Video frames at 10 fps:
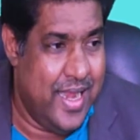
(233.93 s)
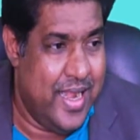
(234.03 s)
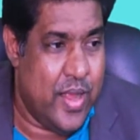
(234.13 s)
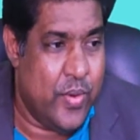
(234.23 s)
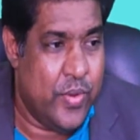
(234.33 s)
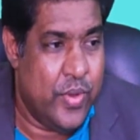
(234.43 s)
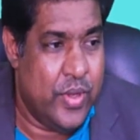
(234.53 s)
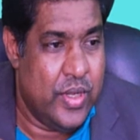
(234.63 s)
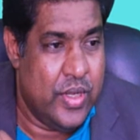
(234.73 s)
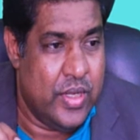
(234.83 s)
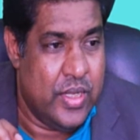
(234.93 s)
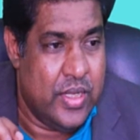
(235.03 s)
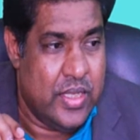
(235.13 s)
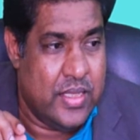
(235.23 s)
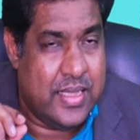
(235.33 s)
Now,
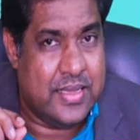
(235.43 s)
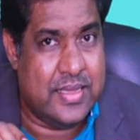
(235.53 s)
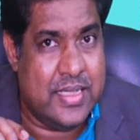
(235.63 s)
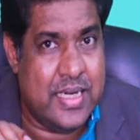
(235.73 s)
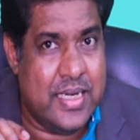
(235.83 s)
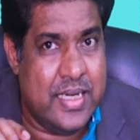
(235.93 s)
the third